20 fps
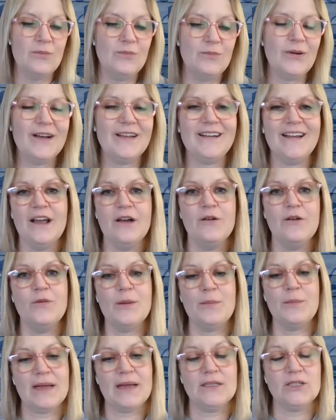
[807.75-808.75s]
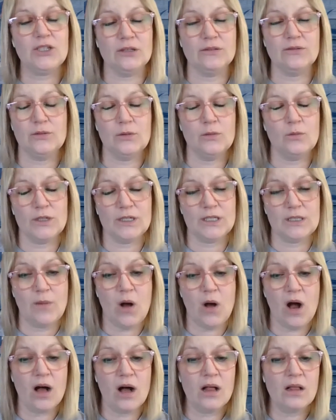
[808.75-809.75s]
But when my children were
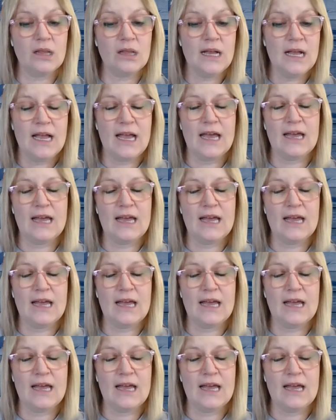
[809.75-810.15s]
small